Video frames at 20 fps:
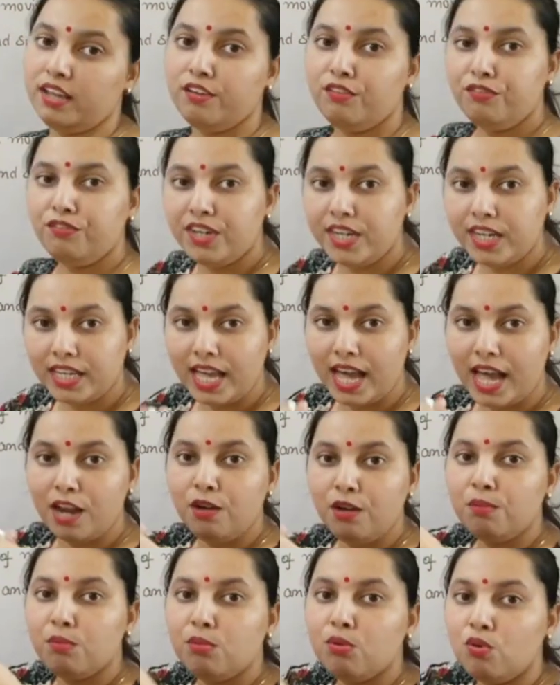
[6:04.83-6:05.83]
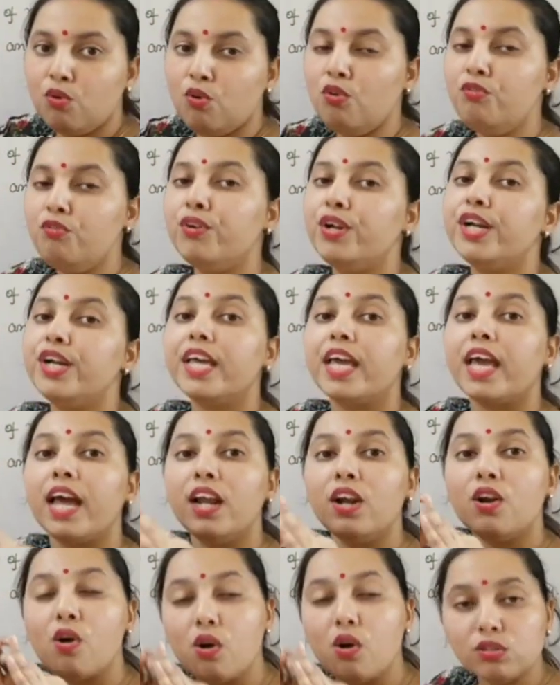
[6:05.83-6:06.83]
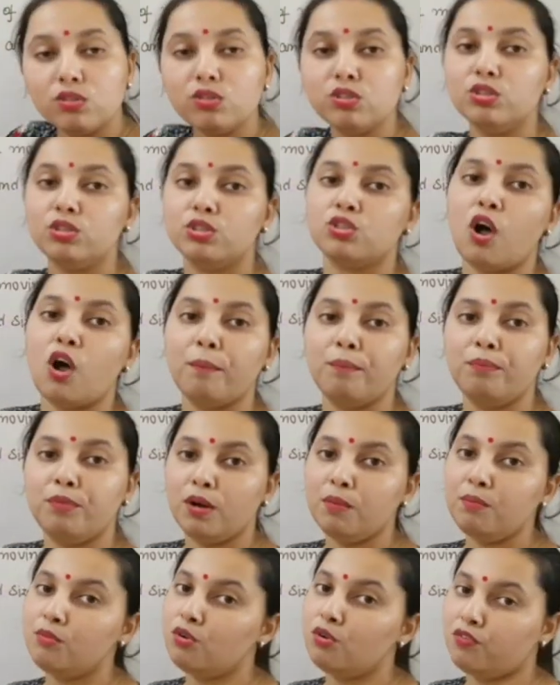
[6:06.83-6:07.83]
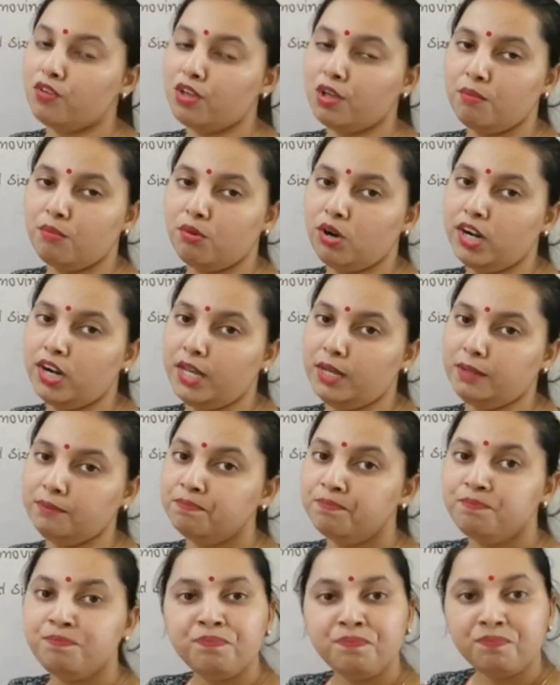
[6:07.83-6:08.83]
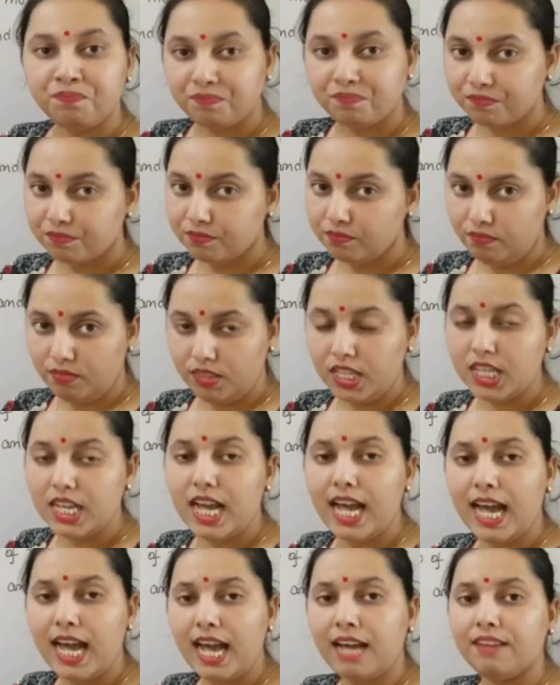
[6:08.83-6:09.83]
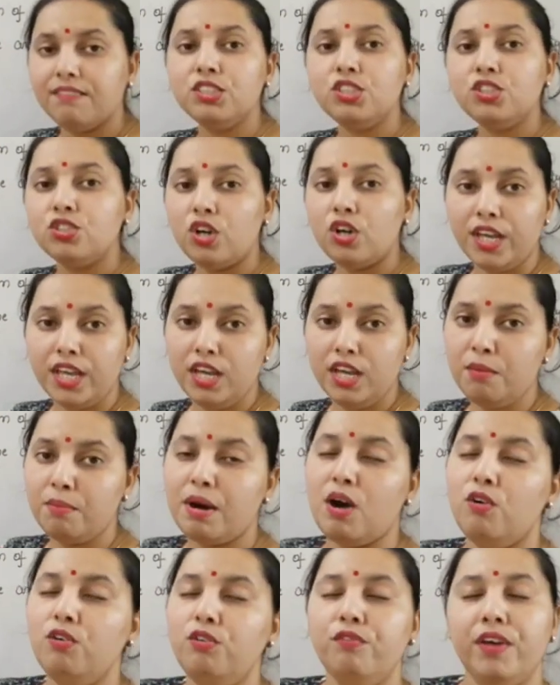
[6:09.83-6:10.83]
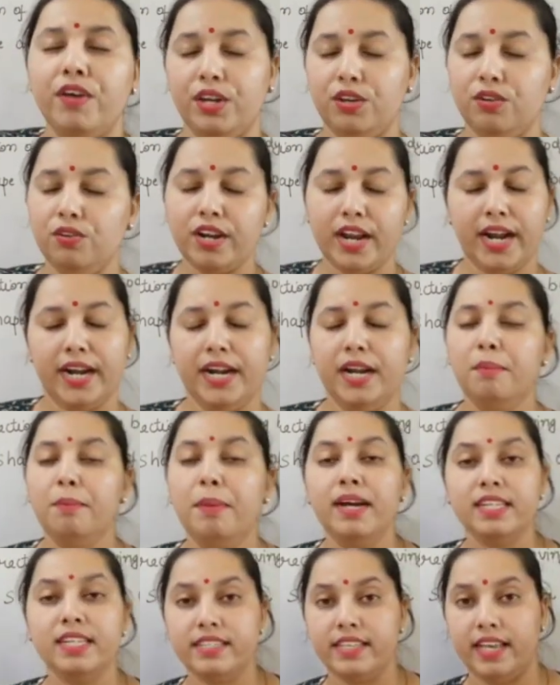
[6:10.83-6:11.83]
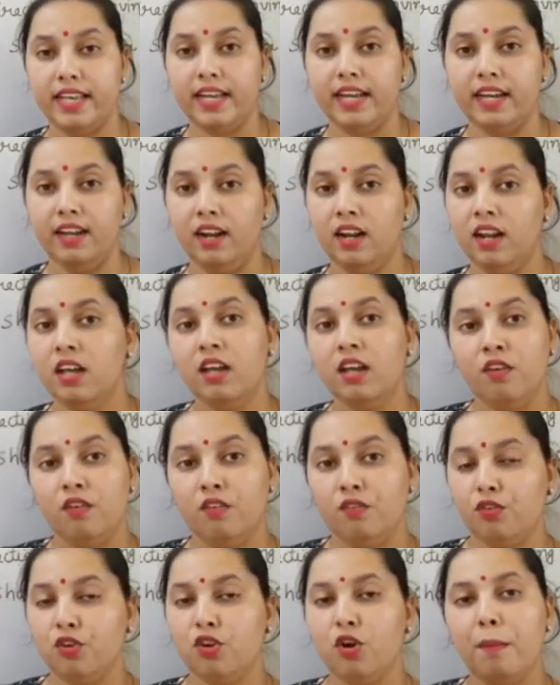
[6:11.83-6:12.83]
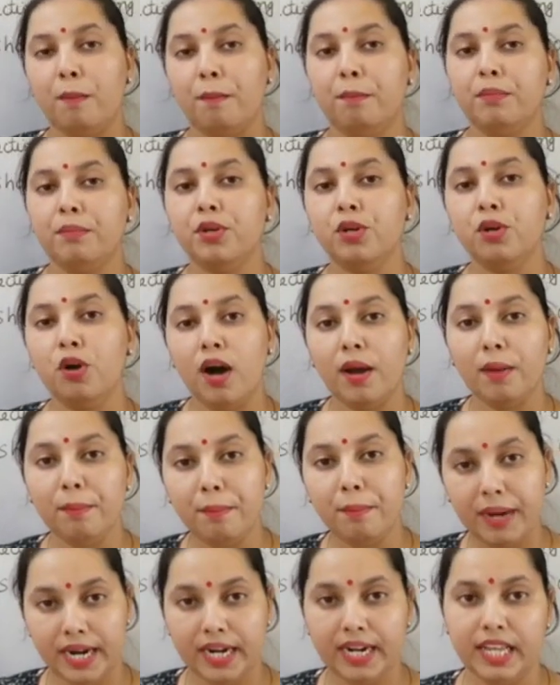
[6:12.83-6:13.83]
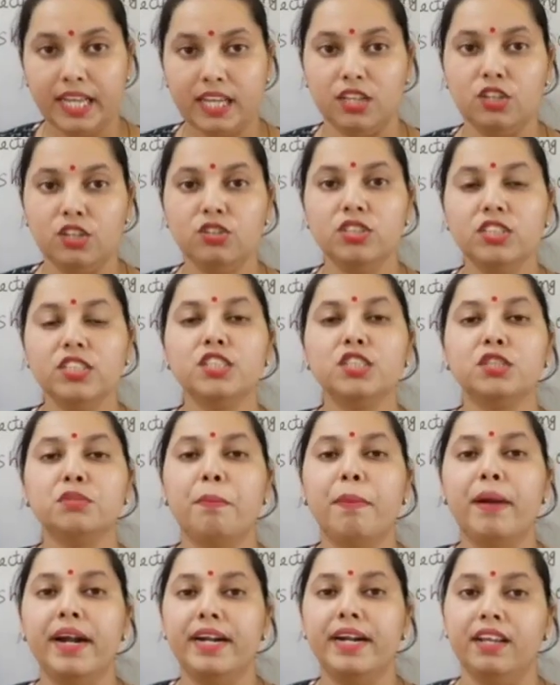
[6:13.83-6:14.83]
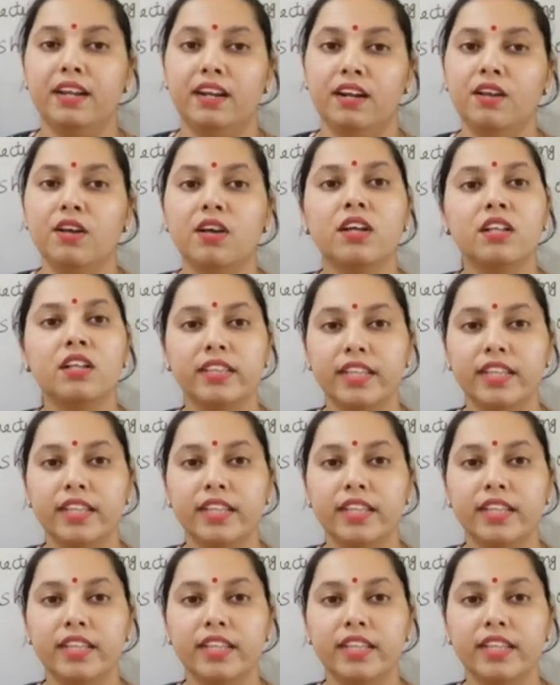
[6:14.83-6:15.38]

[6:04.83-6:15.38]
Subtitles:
If it can move, it can also stop the moving body. I was talking about when you ride a bicycle. You are pedaling, you just pedal.